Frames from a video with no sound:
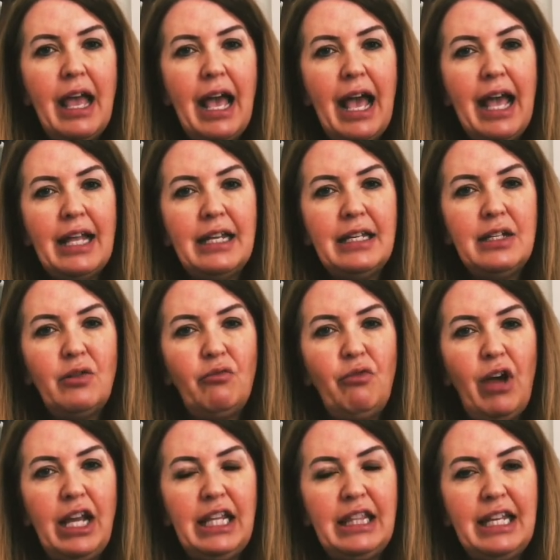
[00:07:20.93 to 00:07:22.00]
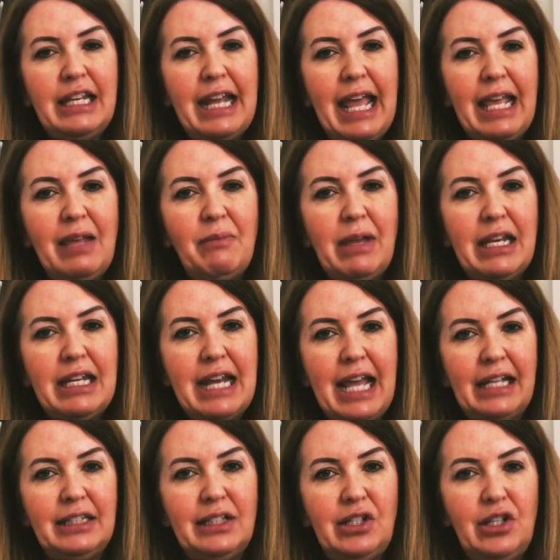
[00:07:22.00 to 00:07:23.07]
and write the name
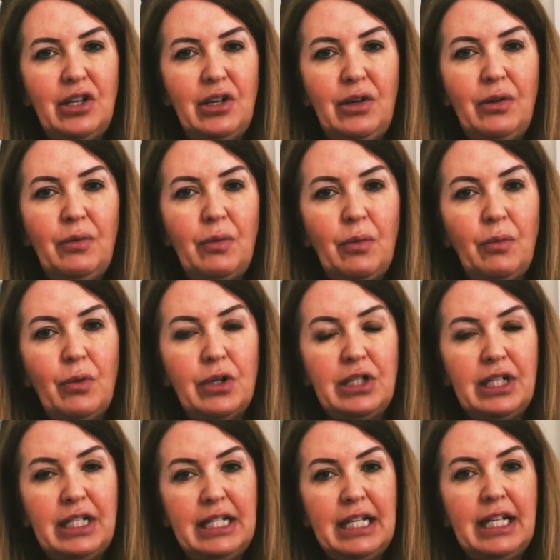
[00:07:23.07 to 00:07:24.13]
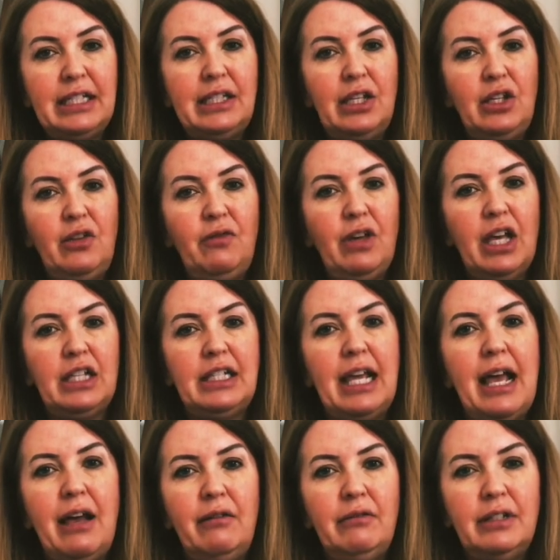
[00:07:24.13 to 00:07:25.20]
next to what it is that you've cut
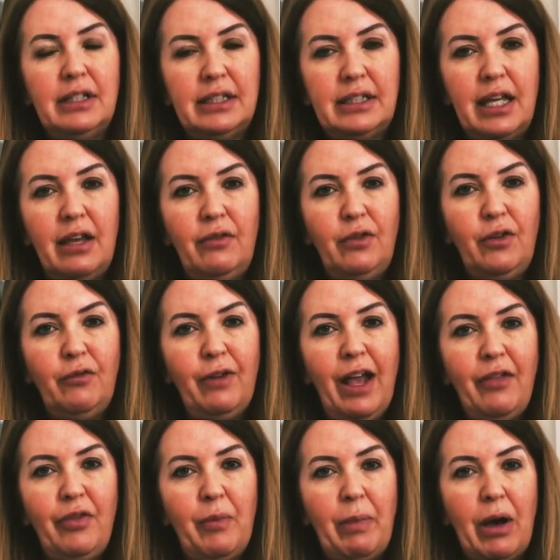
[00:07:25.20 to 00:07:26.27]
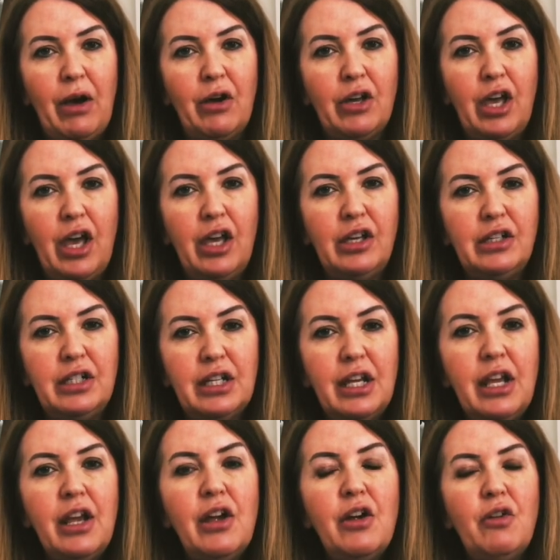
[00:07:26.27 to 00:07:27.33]
out. So if you found the barcode,
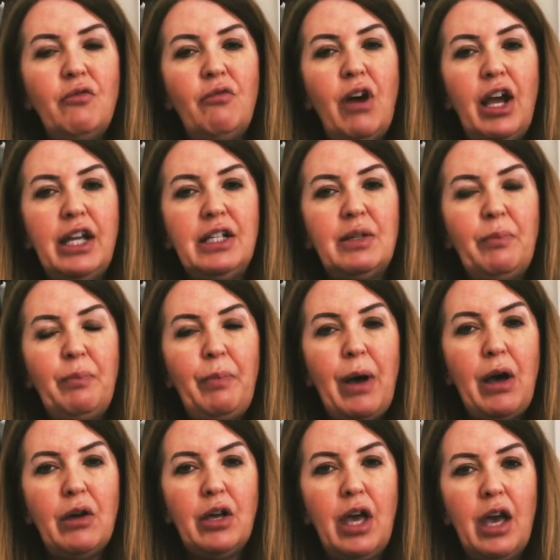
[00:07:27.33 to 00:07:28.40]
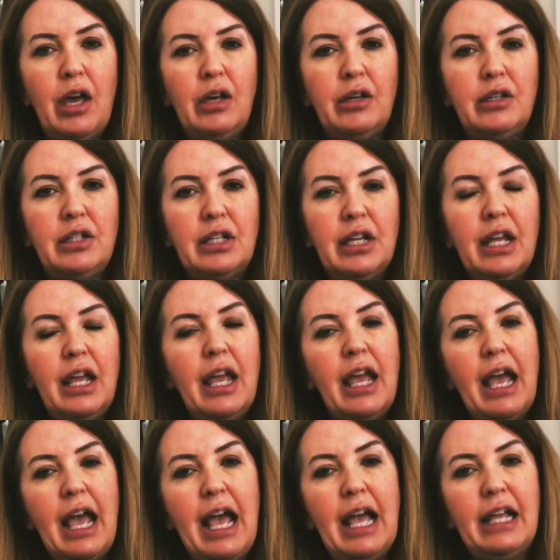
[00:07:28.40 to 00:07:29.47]
write barcode
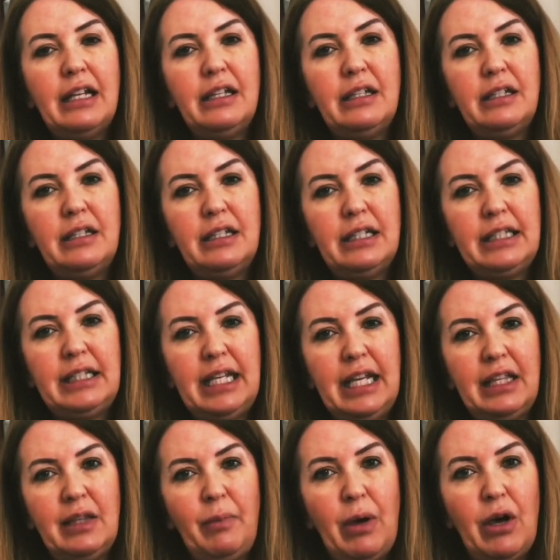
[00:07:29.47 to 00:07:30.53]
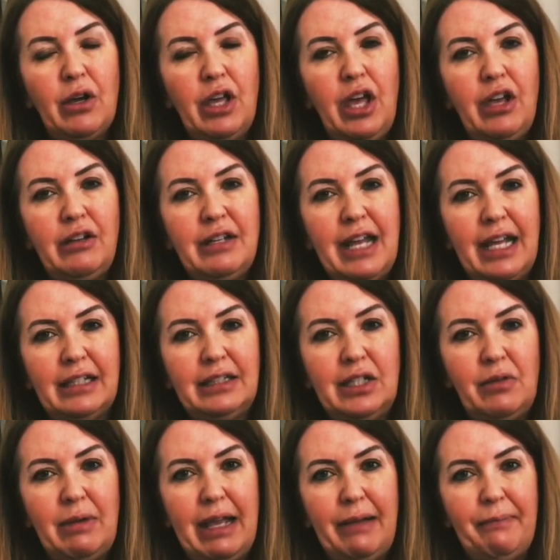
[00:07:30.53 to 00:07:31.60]
and stick the barcode next
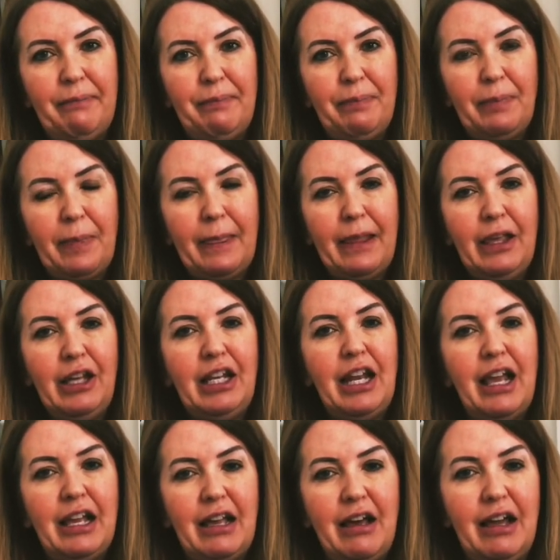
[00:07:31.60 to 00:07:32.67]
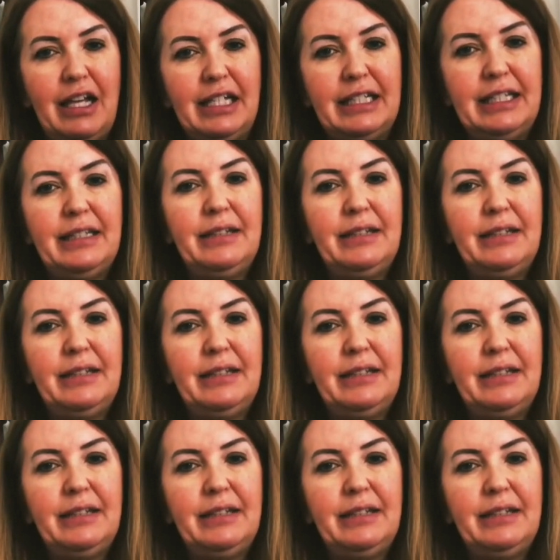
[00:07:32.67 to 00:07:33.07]
to it. Good luck, guys.